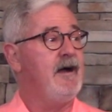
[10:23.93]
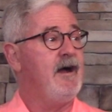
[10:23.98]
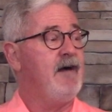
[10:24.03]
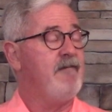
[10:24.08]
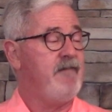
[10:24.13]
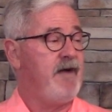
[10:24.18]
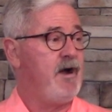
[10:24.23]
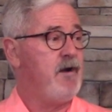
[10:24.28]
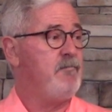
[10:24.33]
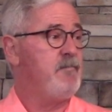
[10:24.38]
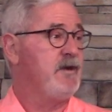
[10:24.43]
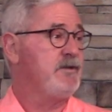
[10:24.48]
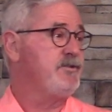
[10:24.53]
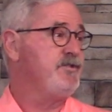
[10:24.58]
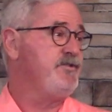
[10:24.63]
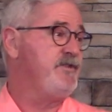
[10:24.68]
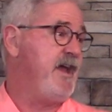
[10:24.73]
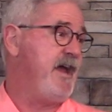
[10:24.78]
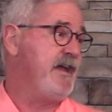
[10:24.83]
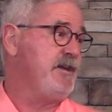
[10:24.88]
of how
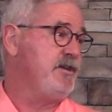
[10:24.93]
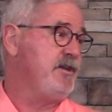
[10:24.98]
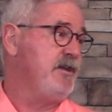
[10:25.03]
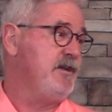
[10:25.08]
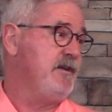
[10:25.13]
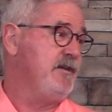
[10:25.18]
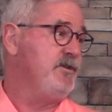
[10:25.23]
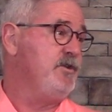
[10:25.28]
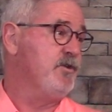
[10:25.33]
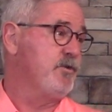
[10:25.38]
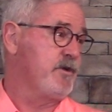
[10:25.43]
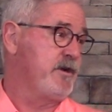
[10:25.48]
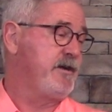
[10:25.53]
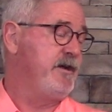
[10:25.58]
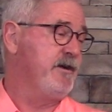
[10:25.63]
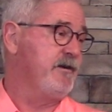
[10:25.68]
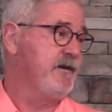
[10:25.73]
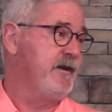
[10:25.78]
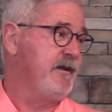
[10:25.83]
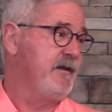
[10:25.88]
much debt you were
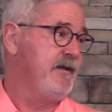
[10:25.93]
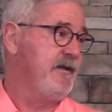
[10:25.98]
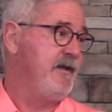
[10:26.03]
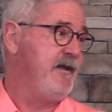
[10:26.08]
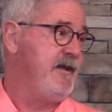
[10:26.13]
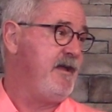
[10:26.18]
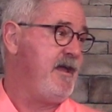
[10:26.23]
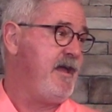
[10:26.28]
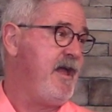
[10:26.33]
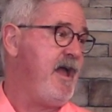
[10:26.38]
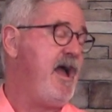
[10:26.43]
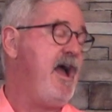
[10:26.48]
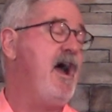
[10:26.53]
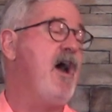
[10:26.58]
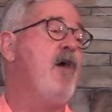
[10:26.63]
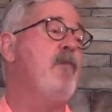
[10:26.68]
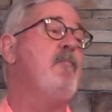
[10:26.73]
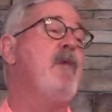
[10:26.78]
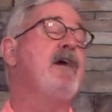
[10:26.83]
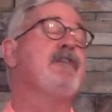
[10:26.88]
carrying,
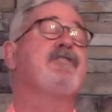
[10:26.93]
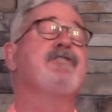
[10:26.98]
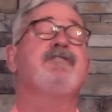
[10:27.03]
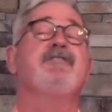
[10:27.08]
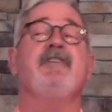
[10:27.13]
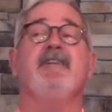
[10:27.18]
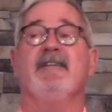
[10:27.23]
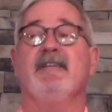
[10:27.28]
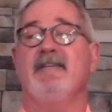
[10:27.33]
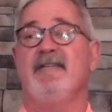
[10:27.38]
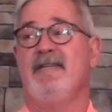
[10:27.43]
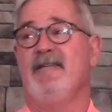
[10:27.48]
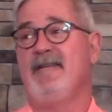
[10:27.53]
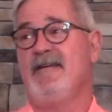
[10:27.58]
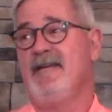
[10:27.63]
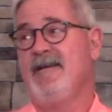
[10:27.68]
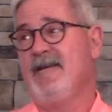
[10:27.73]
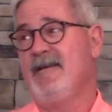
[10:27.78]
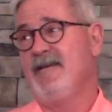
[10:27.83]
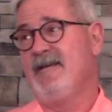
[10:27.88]
how much sin
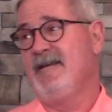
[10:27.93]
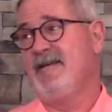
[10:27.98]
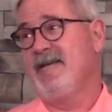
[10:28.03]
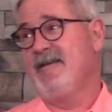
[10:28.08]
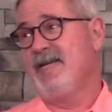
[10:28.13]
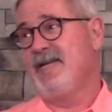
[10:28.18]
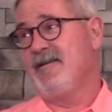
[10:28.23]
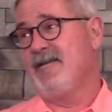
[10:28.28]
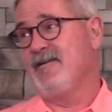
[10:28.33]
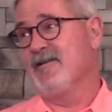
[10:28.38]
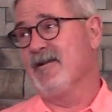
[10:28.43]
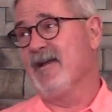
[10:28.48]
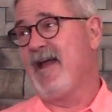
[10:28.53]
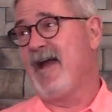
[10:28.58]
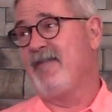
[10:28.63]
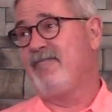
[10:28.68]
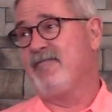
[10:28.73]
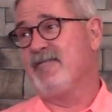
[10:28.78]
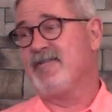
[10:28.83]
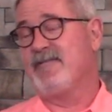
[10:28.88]
your
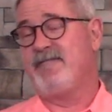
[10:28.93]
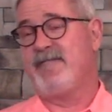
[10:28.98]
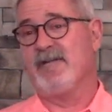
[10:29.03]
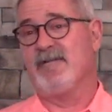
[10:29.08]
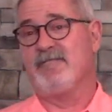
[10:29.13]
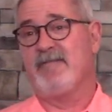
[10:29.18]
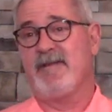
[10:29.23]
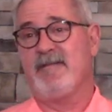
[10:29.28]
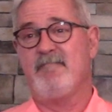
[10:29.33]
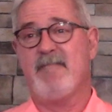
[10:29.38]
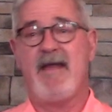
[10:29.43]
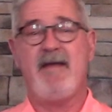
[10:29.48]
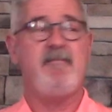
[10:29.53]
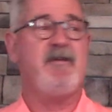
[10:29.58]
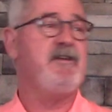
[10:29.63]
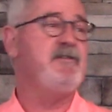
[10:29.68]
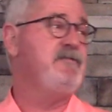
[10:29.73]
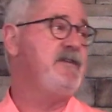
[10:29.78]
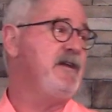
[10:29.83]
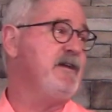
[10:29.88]
life was filled with.
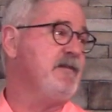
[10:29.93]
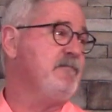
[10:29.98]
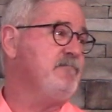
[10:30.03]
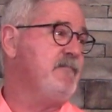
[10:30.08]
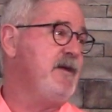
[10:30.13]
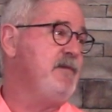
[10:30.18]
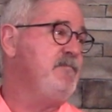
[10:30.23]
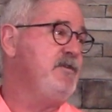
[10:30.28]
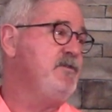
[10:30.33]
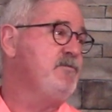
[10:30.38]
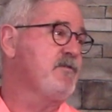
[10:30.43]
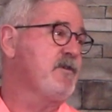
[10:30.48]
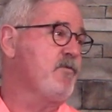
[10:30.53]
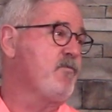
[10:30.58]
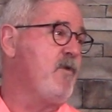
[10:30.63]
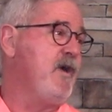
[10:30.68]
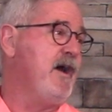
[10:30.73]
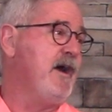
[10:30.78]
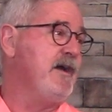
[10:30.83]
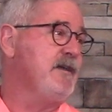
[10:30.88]
Maybe you did. Maybe you were
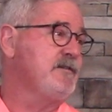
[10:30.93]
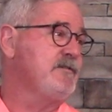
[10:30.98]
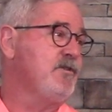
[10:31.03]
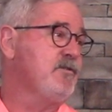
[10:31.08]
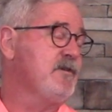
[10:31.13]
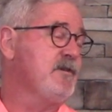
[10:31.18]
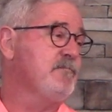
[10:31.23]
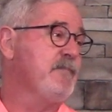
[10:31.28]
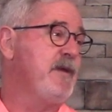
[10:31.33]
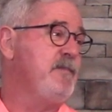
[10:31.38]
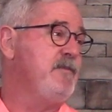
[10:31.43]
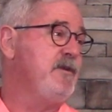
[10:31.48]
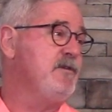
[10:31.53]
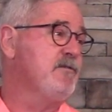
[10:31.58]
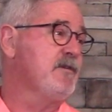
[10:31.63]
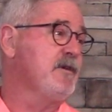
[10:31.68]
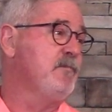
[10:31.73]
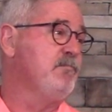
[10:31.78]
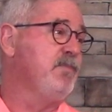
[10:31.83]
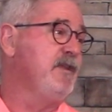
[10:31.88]
wise, or maybe you
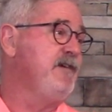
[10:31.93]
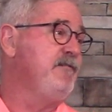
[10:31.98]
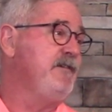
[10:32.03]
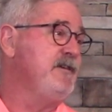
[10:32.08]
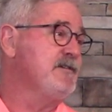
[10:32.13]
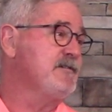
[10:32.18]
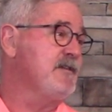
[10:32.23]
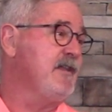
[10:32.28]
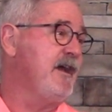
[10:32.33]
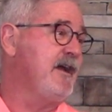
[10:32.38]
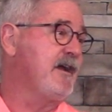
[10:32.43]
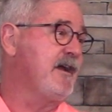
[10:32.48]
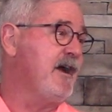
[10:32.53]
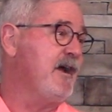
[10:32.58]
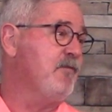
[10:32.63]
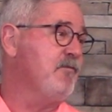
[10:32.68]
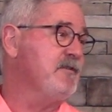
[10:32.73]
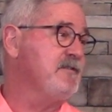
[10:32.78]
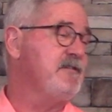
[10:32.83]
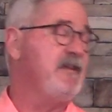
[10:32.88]
were oblivious like
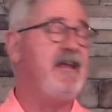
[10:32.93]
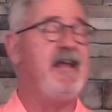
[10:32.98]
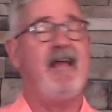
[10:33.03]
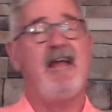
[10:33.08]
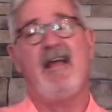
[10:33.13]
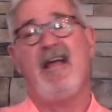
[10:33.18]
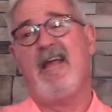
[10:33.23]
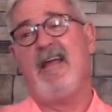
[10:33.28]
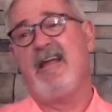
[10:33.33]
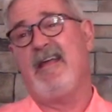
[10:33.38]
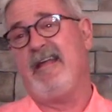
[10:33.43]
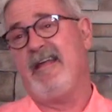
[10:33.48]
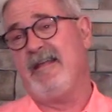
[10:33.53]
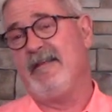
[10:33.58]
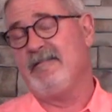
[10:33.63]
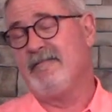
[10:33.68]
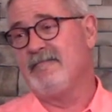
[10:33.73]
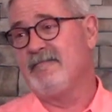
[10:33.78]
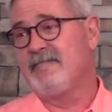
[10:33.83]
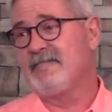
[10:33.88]
I was.
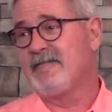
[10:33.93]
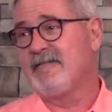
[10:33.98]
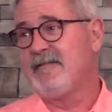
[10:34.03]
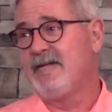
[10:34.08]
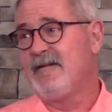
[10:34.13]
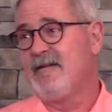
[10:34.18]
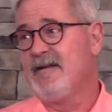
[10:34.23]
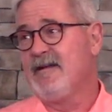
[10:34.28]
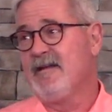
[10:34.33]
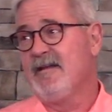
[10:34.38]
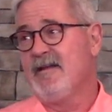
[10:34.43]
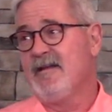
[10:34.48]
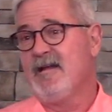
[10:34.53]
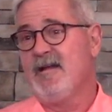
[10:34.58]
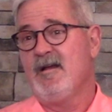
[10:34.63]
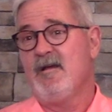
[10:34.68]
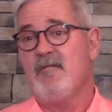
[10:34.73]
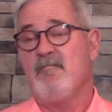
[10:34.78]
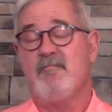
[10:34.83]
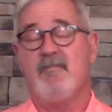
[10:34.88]
Yeah.
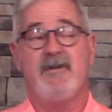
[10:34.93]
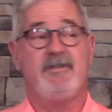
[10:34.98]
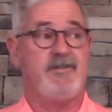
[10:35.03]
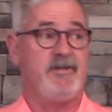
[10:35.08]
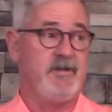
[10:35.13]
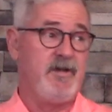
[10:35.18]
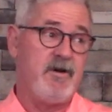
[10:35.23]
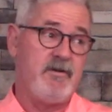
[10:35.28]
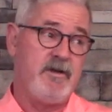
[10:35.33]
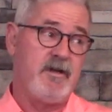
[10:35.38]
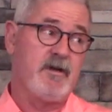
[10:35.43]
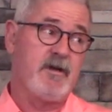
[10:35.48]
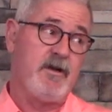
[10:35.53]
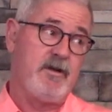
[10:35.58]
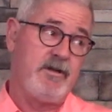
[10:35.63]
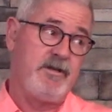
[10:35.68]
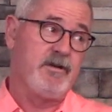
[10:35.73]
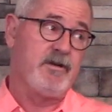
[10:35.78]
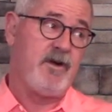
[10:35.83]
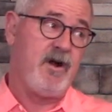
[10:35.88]
But you know,
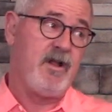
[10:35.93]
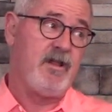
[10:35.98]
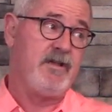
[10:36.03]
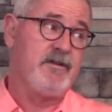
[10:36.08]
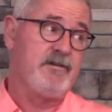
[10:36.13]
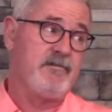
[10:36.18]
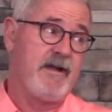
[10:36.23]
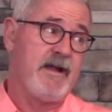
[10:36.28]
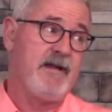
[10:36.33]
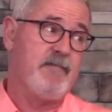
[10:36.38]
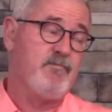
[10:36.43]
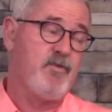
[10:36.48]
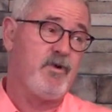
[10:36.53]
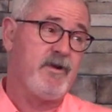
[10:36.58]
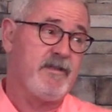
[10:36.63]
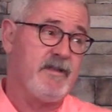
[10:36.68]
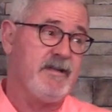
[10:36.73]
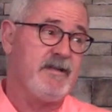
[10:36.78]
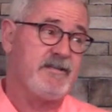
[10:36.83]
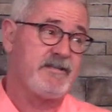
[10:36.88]
you're hauling around
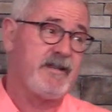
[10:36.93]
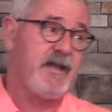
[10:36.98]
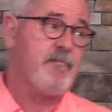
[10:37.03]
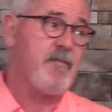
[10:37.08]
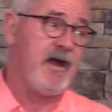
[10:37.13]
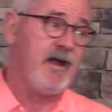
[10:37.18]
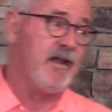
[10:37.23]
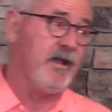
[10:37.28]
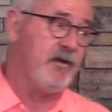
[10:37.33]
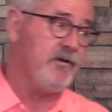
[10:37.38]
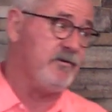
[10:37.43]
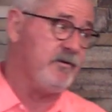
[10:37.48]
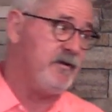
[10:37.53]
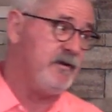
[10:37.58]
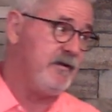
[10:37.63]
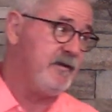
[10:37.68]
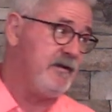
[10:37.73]
more than a semi-load.